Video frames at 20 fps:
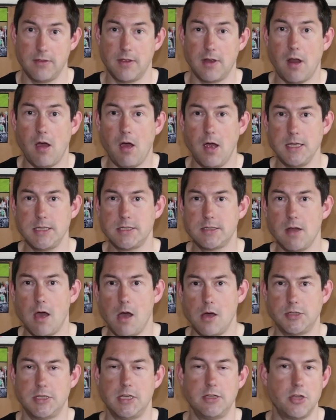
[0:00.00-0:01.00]
that I
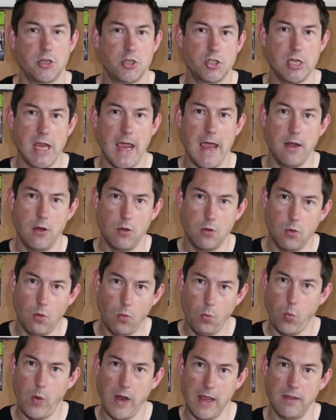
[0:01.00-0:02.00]
started the channel
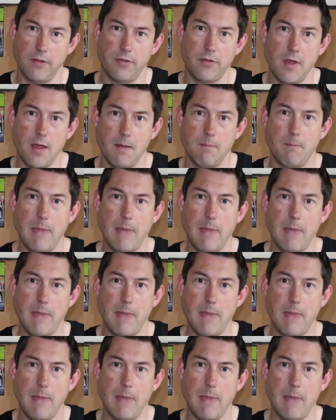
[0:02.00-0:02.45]
with